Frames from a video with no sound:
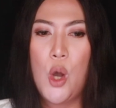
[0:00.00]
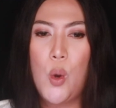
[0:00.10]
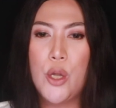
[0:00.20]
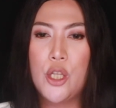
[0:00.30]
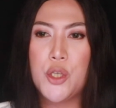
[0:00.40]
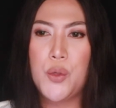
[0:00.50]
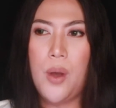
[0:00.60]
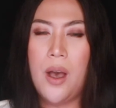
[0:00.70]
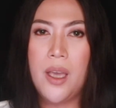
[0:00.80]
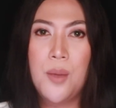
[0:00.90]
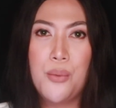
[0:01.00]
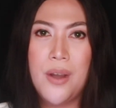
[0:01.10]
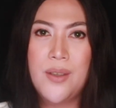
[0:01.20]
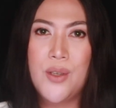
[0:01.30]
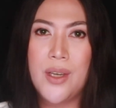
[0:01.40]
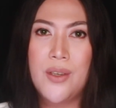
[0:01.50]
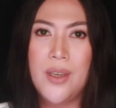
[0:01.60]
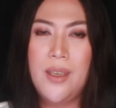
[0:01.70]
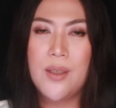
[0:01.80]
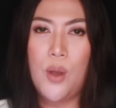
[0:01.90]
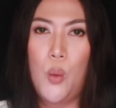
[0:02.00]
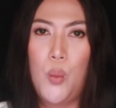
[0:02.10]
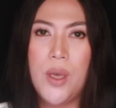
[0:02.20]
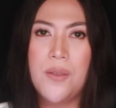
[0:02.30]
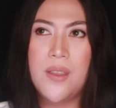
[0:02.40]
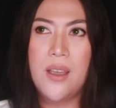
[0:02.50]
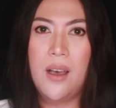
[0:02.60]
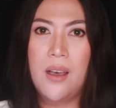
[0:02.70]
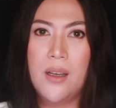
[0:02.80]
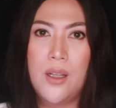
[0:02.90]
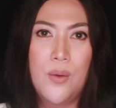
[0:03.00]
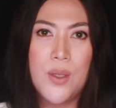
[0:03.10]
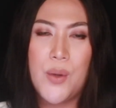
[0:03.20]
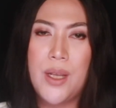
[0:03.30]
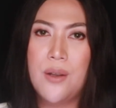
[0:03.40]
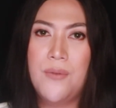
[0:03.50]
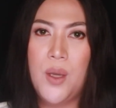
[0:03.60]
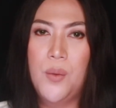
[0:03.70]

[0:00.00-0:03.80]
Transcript: or to impress the judges with the closer interview.